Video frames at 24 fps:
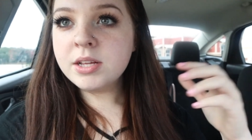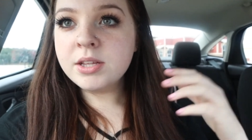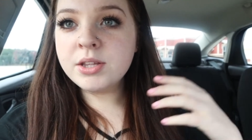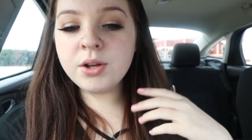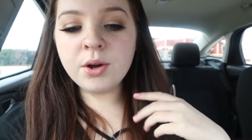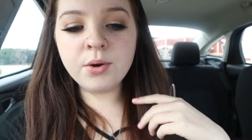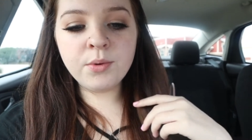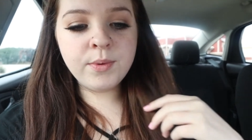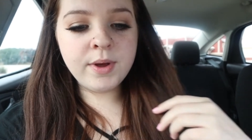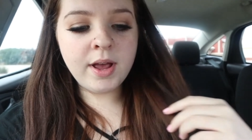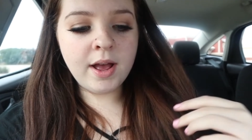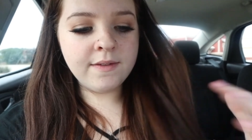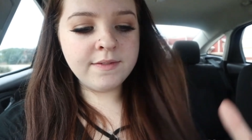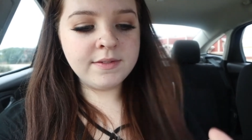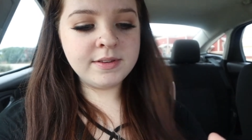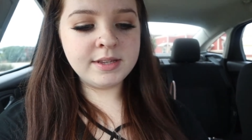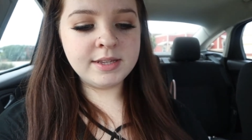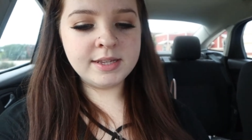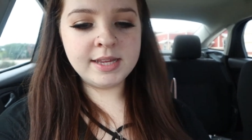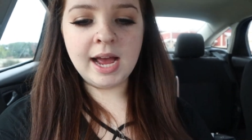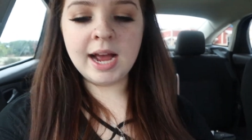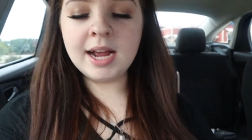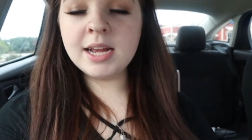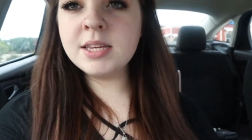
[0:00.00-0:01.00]
so we have
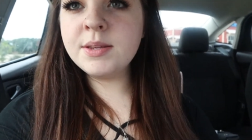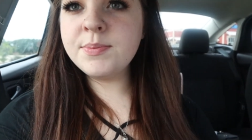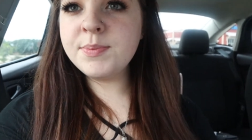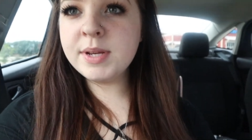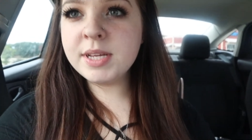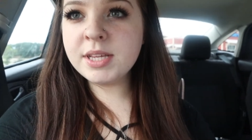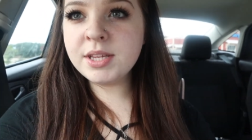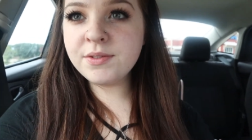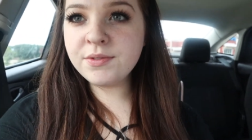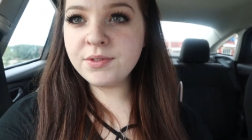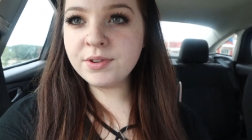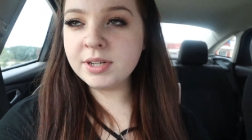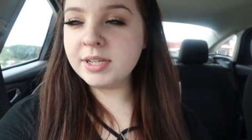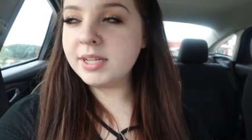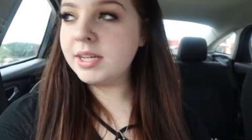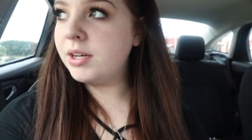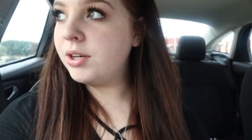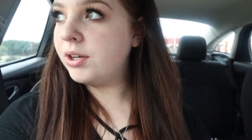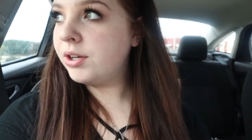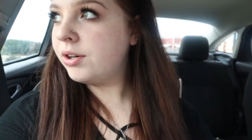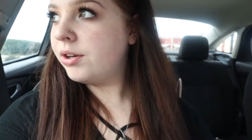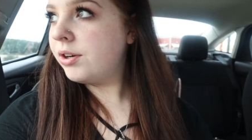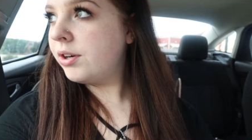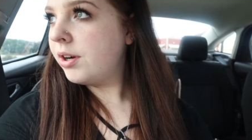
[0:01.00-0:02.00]
Zaxby's for
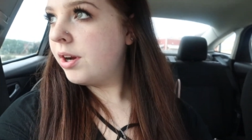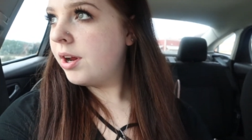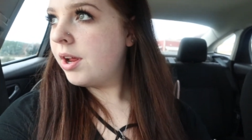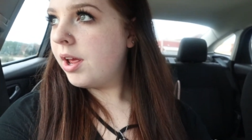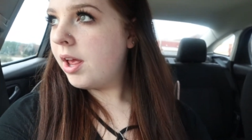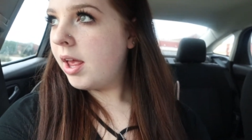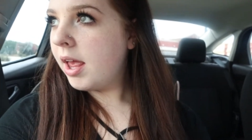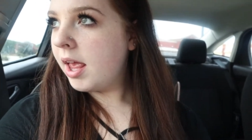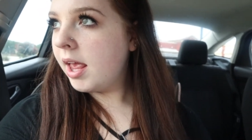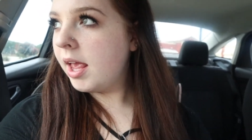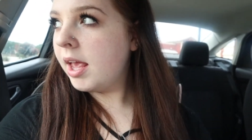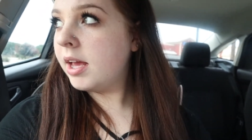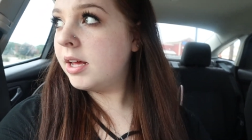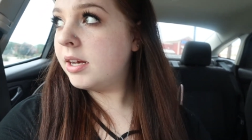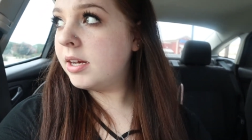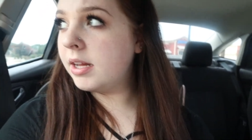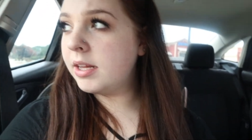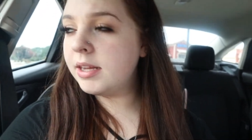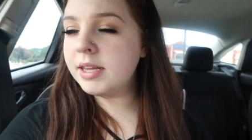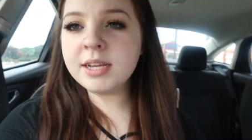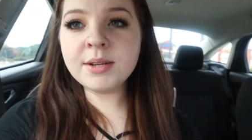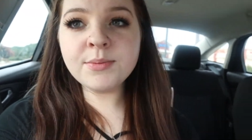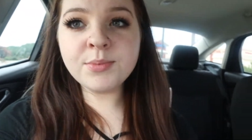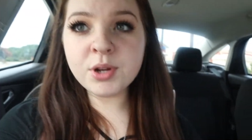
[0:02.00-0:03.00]
dinner and
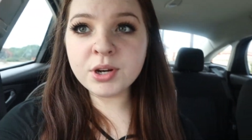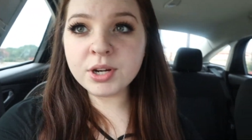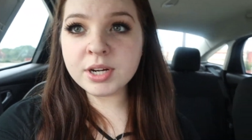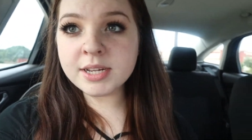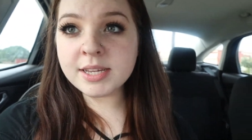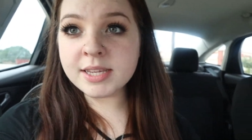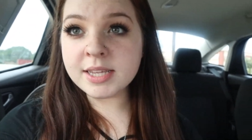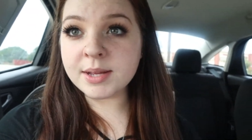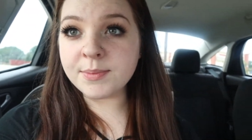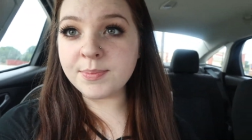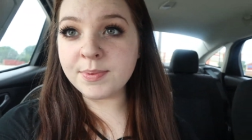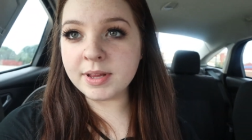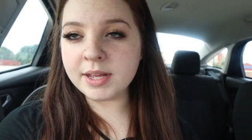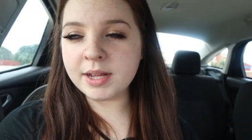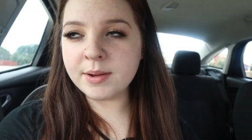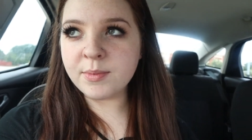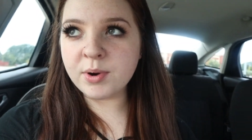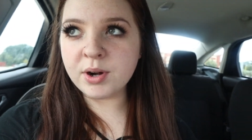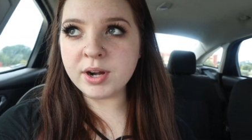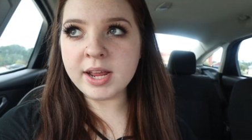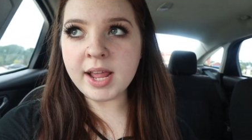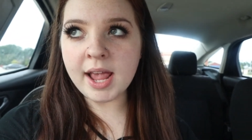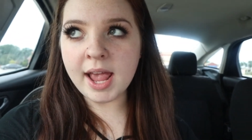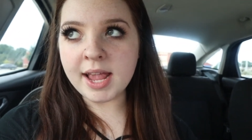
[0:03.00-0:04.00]
Liam's already asleep. Liam
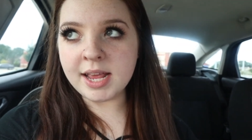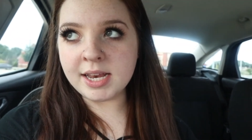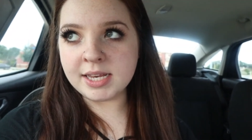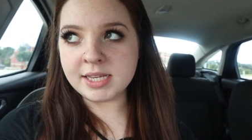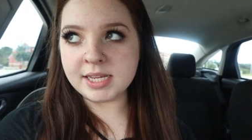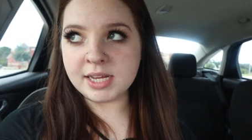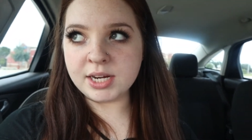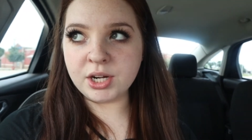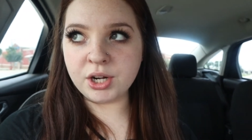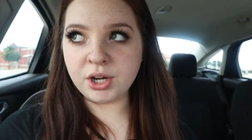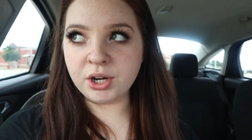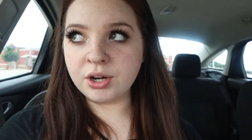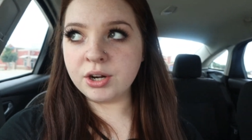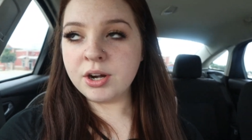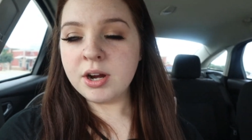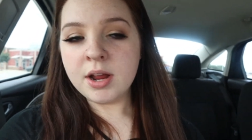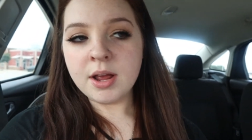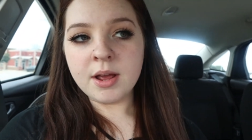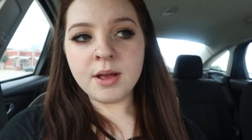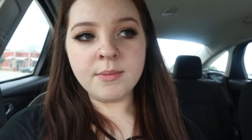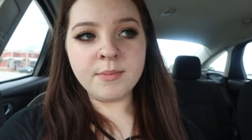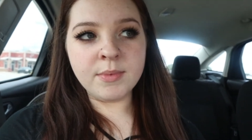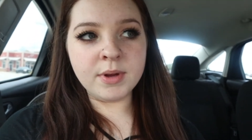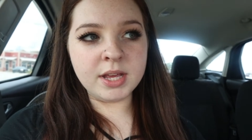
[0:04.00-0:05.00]
already ate dinner,
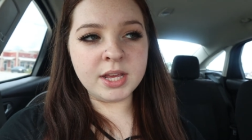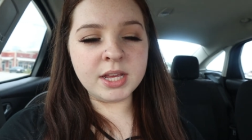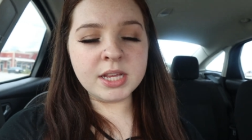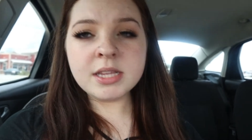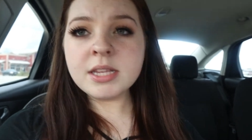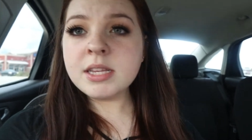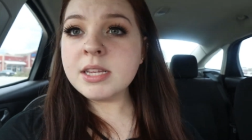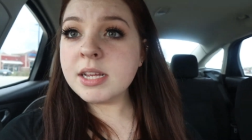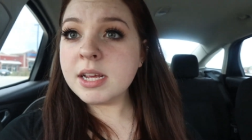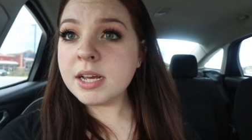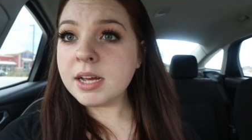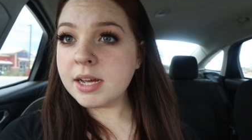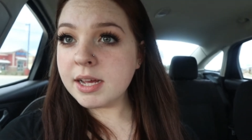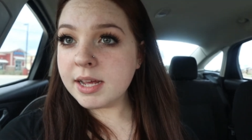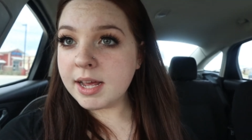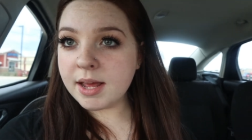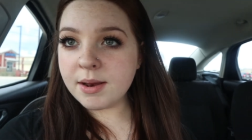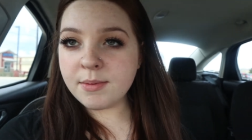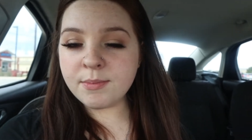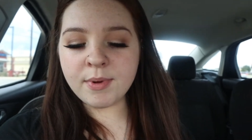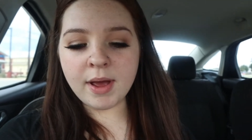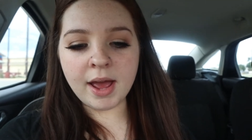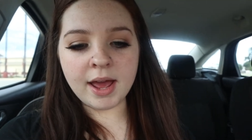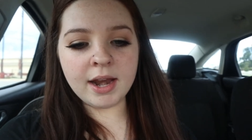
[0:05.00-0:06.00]
but he's
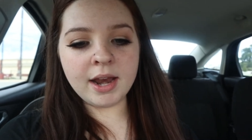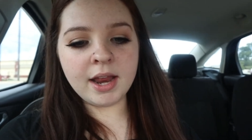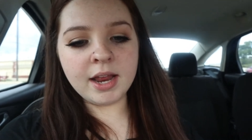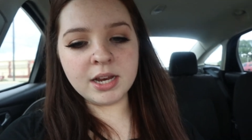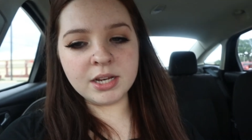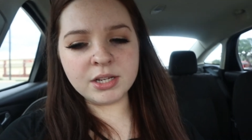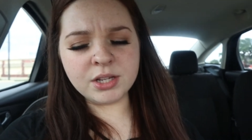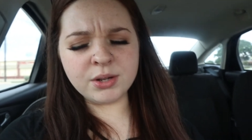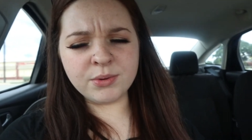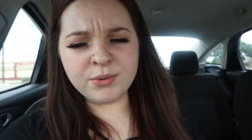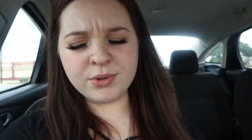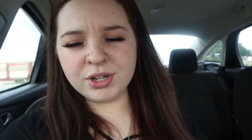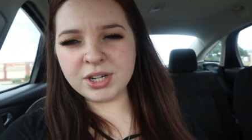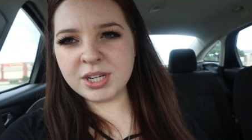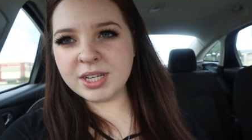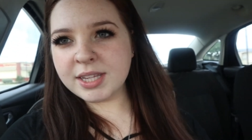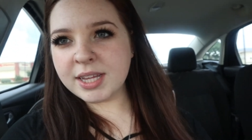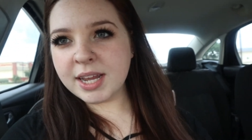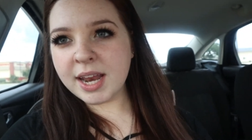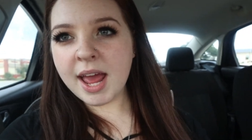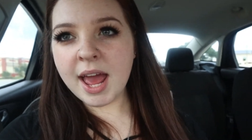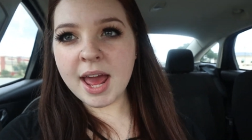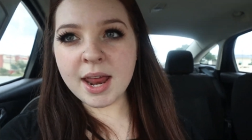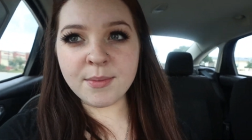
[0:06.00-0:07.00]
in bed, and so we're
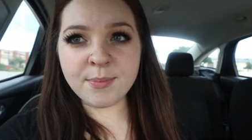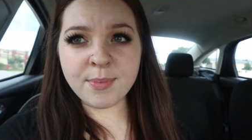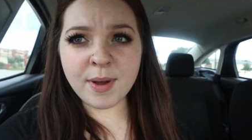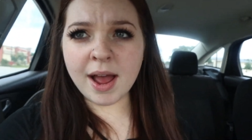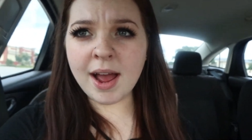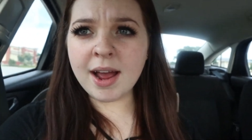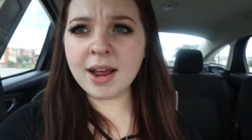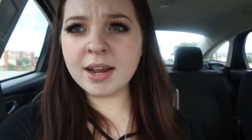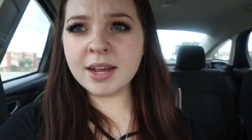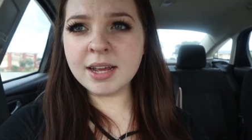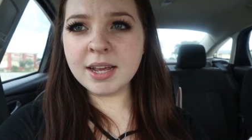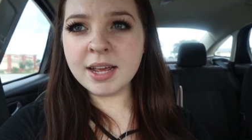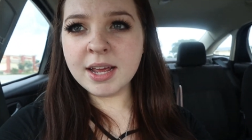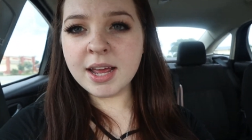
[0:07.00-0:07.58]
just gonna head back